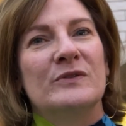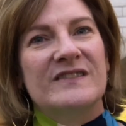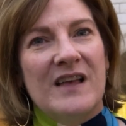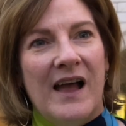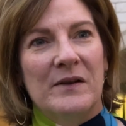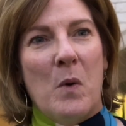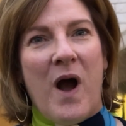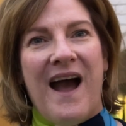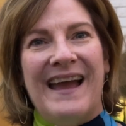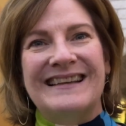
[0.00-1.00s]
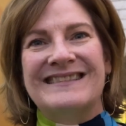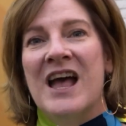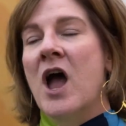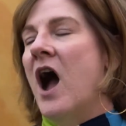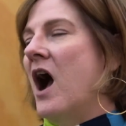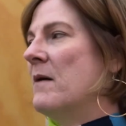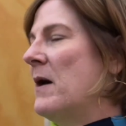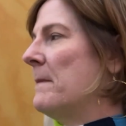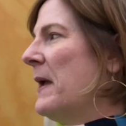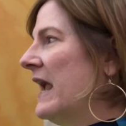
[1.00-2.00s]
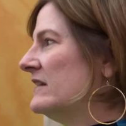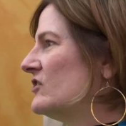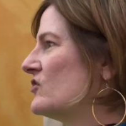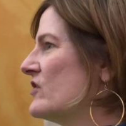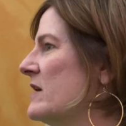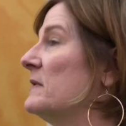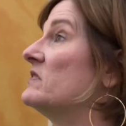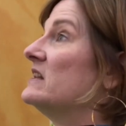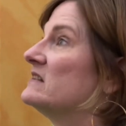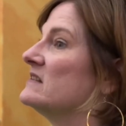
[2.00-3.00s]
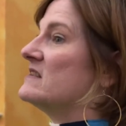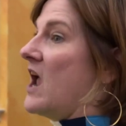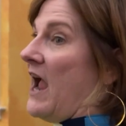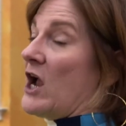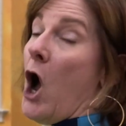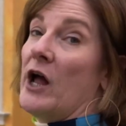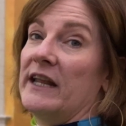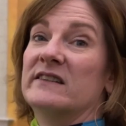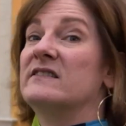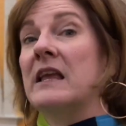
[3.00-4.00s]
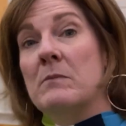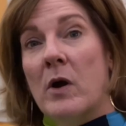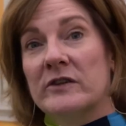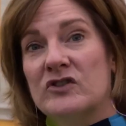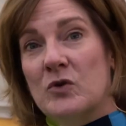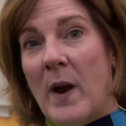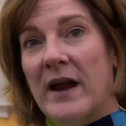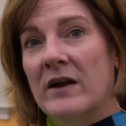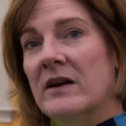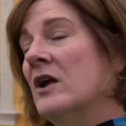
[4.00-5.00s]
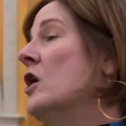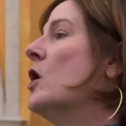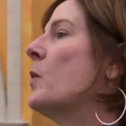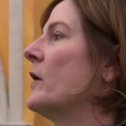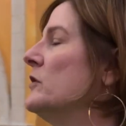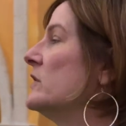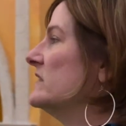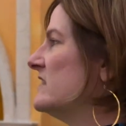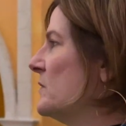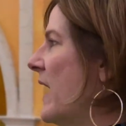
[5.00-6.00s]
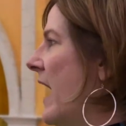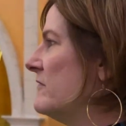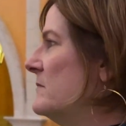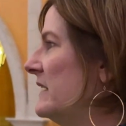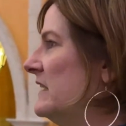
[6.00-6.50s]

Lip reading: sidewise, a pastry, but this is the iconic St. Mark's Square, where you can see we have many